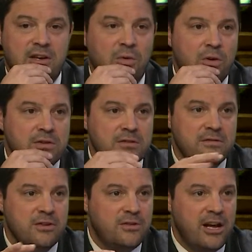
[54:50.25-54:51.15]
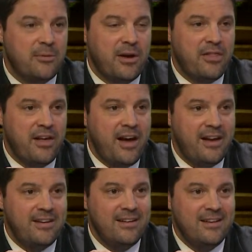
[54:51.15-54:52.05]
coercive, no doubt about
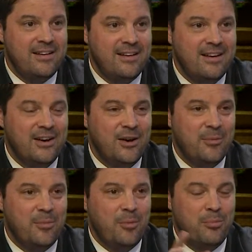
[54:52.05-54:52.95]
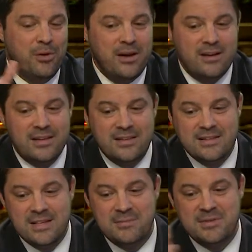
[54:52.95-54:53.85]
that. Yeah. Um, but at the
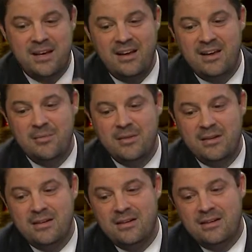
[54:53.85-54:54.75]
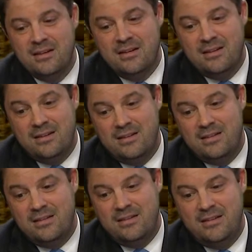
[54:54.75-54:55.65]
same time,
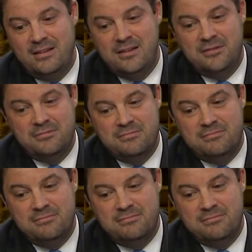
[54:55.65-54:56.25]
you know.